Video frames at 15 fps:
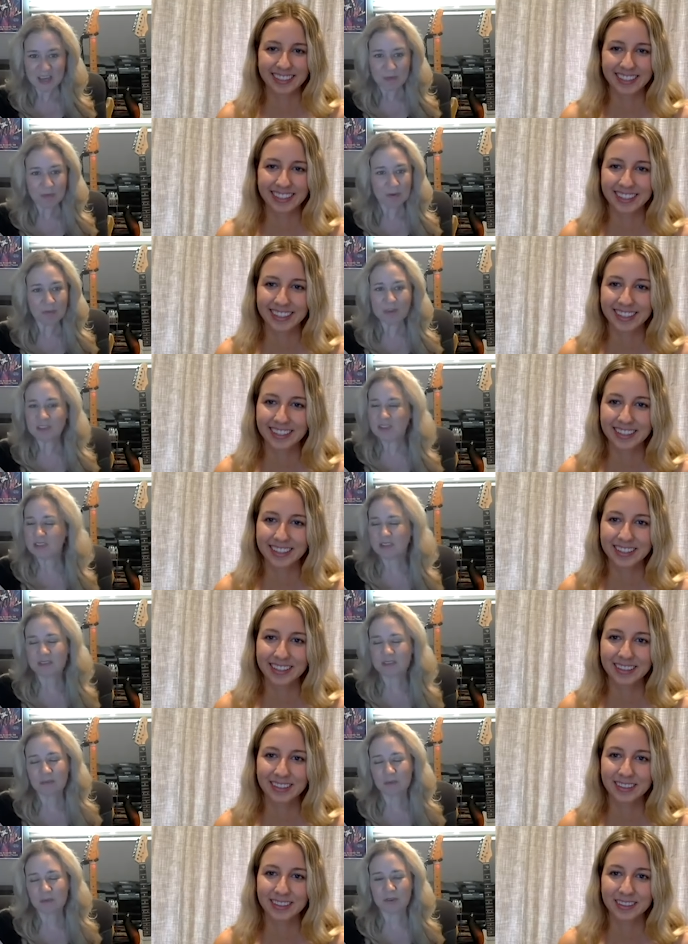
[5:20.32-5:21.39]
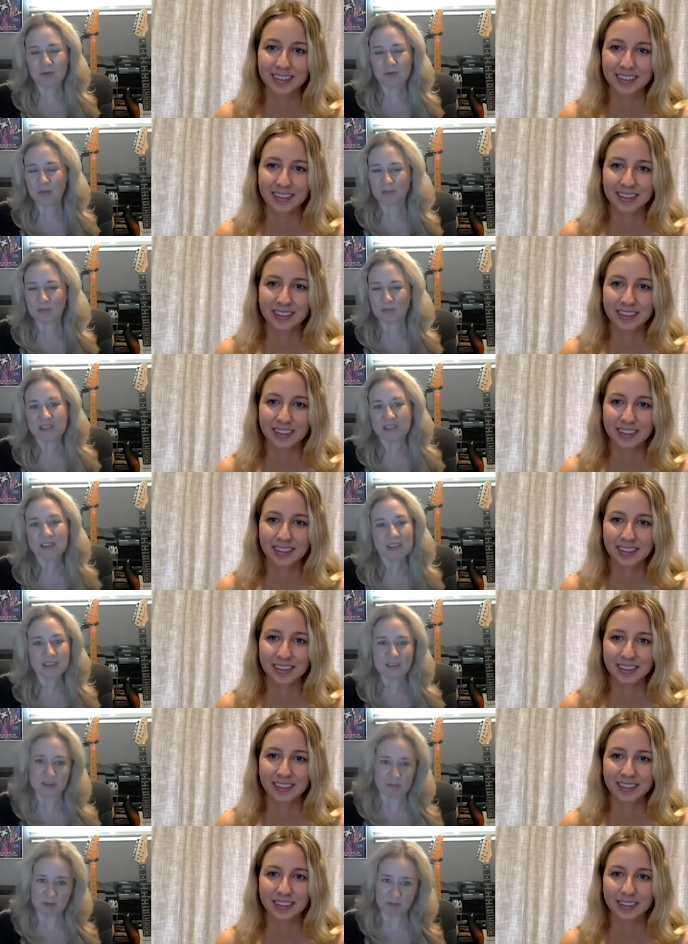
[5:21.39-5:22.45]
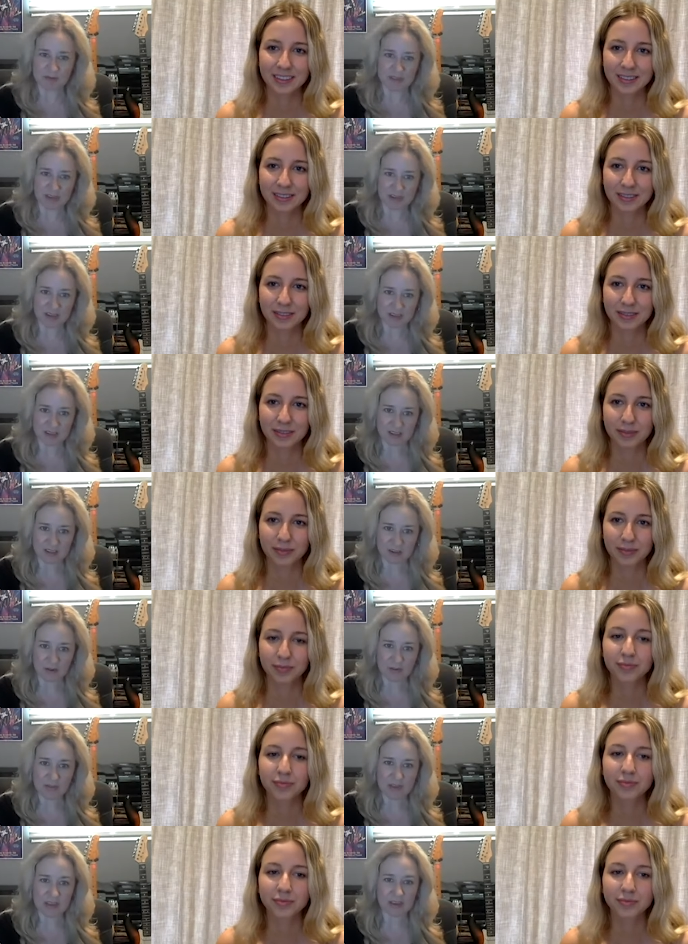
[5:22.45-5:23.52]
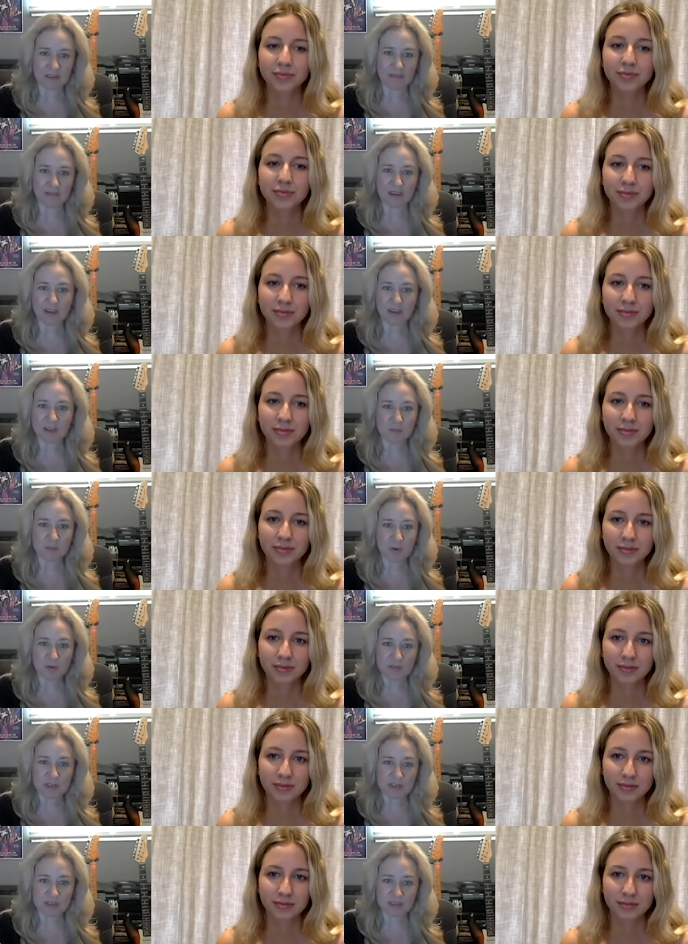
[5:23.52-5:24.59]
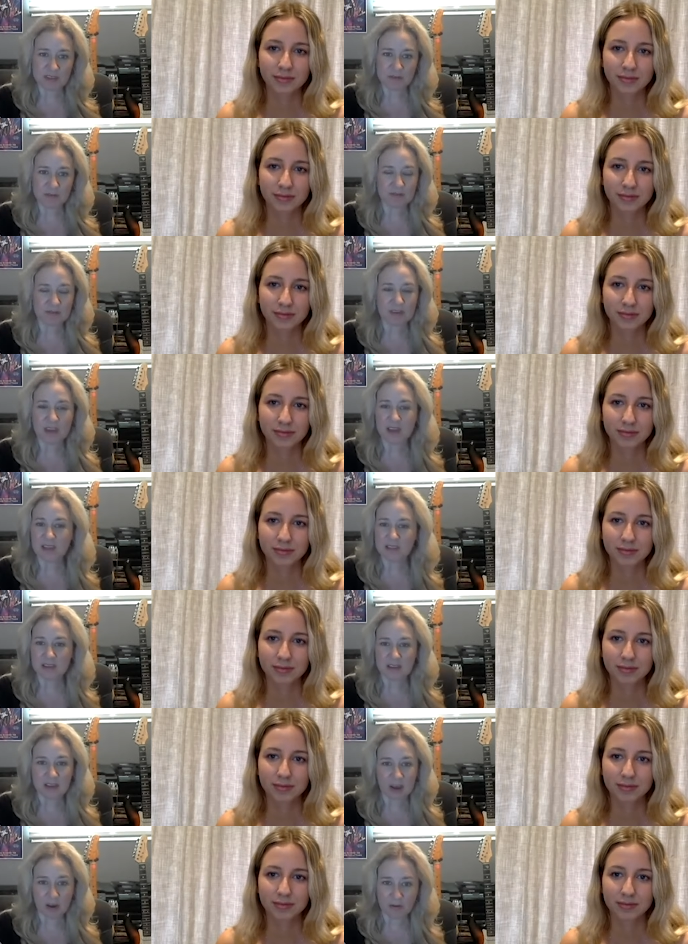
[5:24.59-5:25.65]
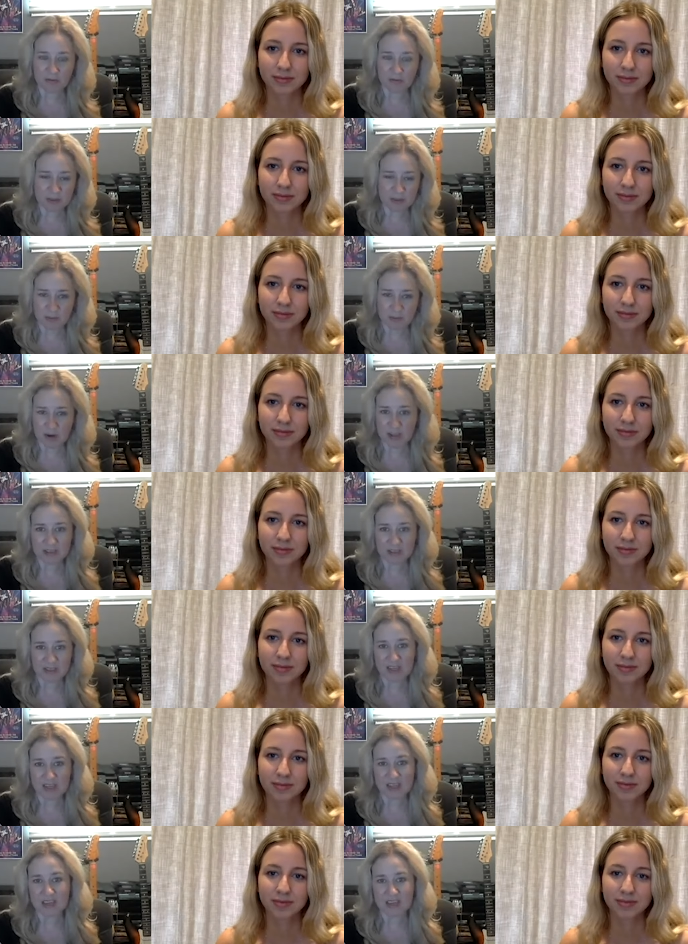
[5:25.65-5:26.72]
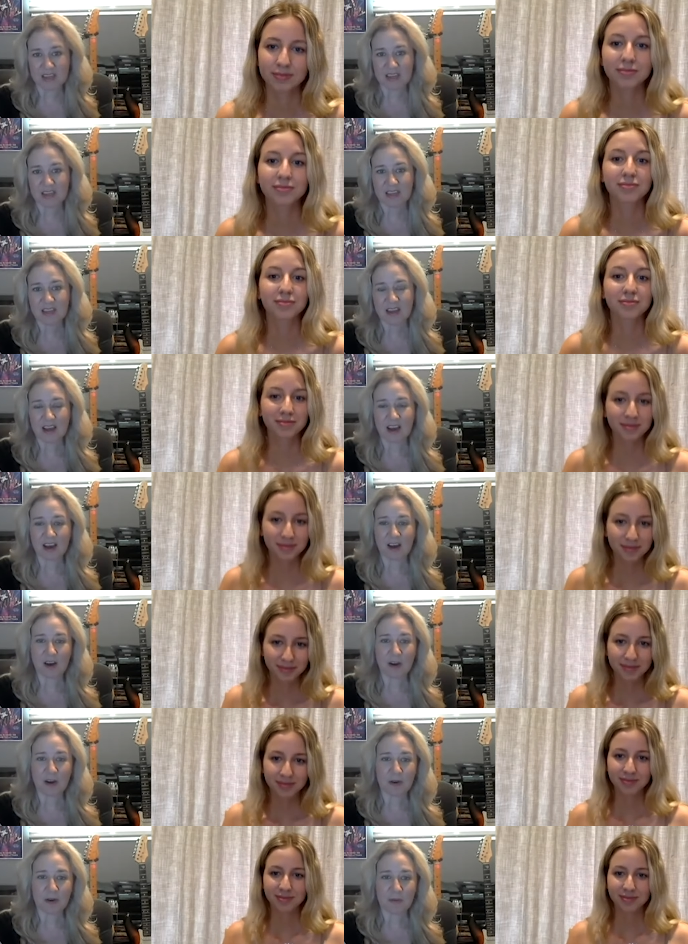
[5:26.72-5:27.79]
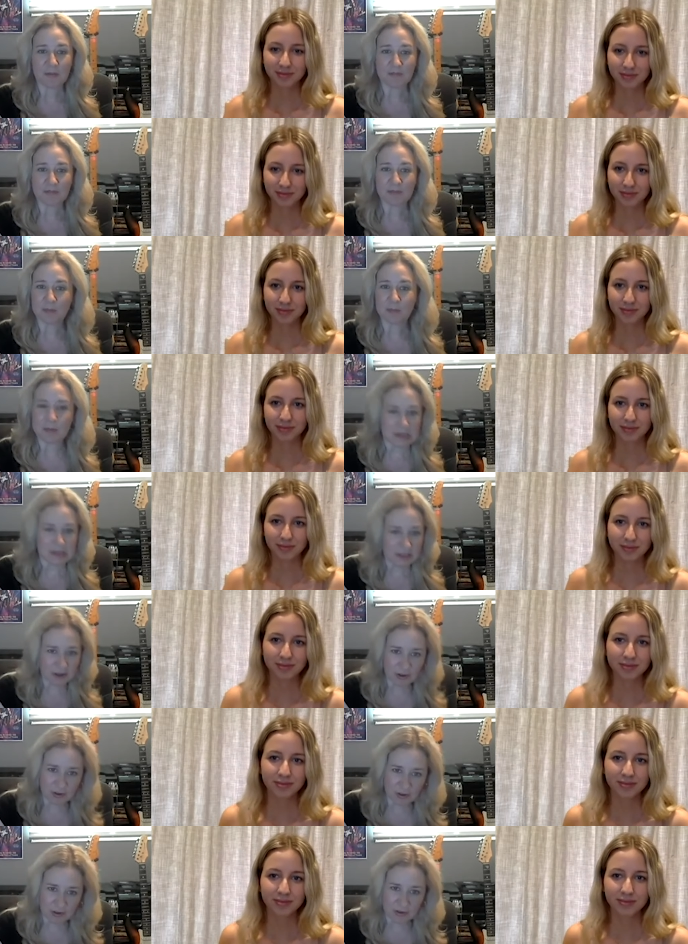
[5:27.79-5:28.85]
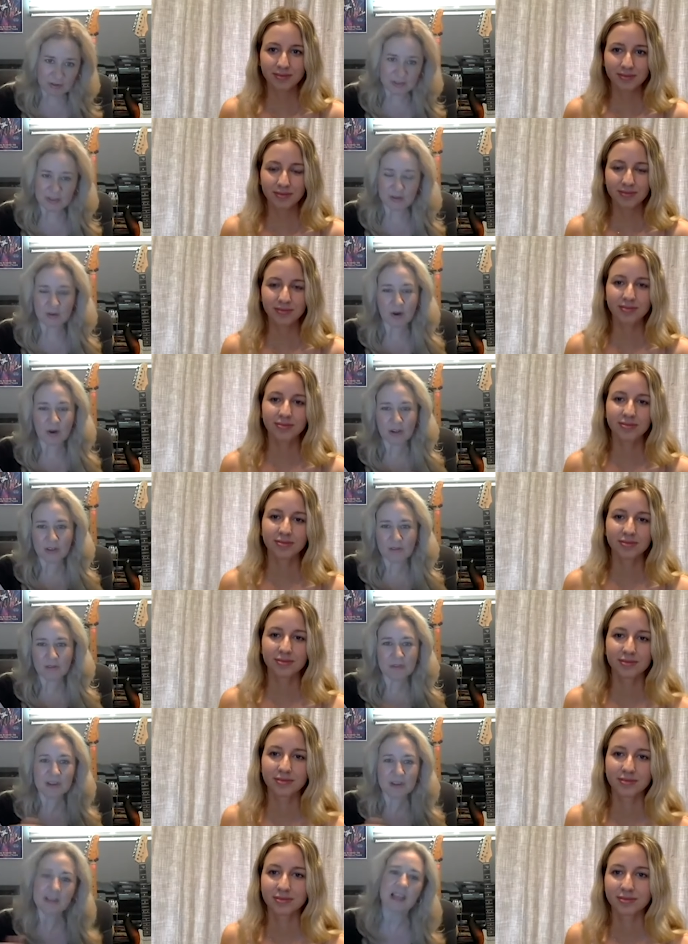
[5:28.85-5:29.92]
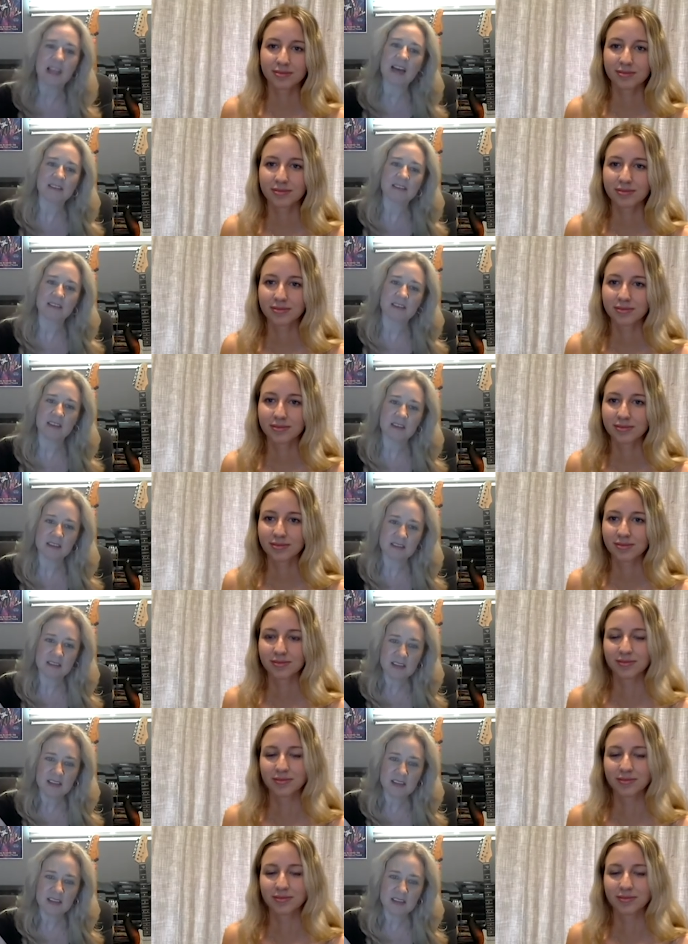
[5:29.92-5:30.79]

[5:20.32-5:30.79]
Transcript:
Speaker 1: But we just we grew up listening to music. You know, they they'd expose us to different things like Elvis Presley, um, the Beatles, you know, all of the classics.